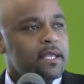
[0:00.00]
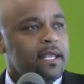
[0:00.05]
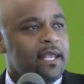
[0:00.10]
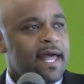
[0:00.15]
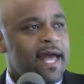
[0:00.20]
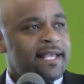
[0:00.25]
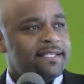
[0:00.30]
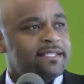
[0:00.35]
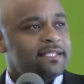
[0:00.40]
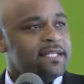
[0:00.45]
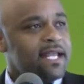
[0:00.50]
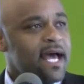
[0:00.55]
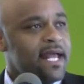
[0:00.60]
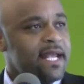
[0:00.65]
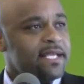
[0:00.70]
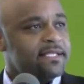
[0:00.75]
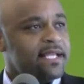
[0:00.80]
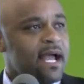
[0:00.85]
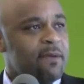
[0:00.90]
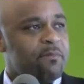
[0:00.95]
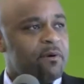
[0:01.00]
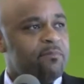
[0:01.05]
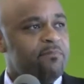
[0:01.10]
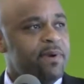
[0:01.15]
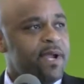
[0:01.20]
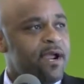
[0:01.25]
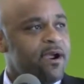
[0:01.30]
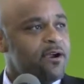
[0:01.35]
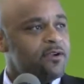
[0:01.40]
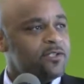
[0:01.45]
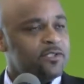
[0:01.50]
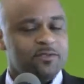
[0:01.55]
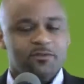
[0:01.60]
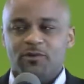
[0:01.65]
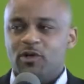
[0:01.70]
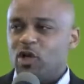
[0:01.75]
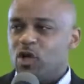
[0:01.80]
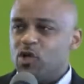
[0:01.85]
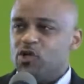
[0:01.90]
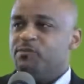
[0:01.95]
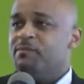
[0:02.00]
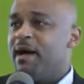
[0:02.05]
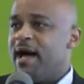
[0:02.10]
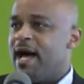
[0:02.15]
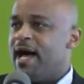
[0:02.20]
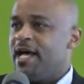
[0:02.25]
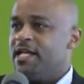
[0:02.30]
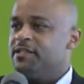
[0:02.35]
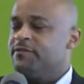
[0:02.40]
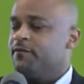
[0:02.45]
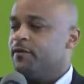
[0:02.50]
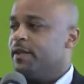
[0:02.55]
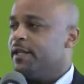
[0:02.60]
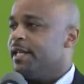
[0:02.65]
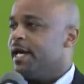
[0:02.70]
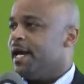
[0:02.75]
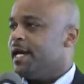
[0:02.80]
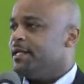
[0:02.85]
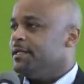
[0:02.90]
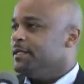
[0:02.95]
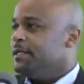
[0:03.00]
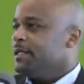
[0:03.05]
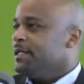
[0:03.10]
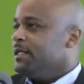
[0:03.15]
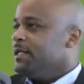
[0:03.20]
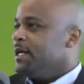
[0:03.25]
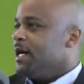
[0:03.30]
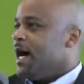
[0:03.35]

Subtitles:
Last night, as I prepared to close my eyes for the night,